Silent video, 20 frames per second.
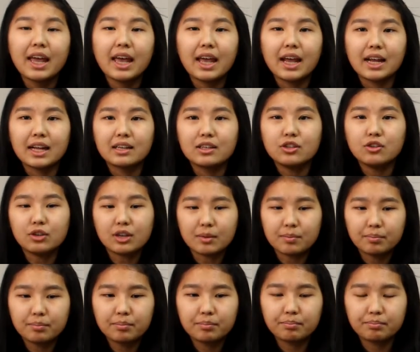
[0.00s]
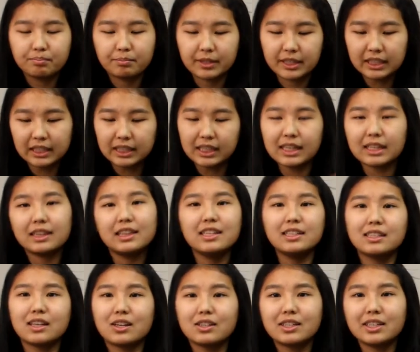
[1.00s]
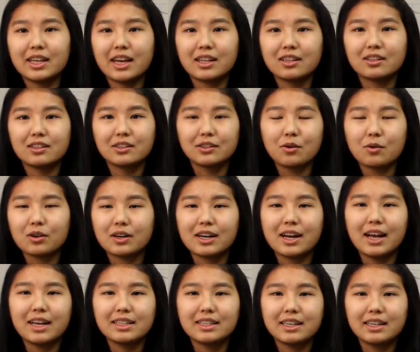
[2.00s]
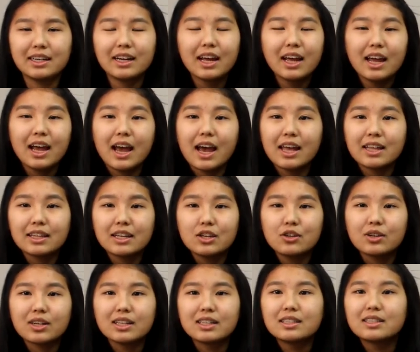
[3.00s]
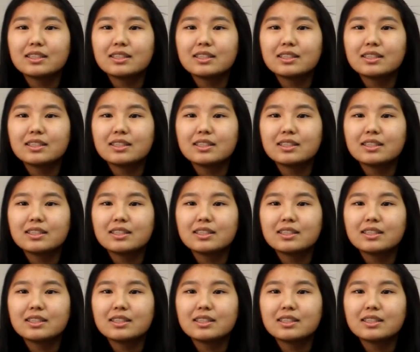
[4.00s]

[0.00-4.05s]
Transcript: and you can collect this all together and organize it, and then you can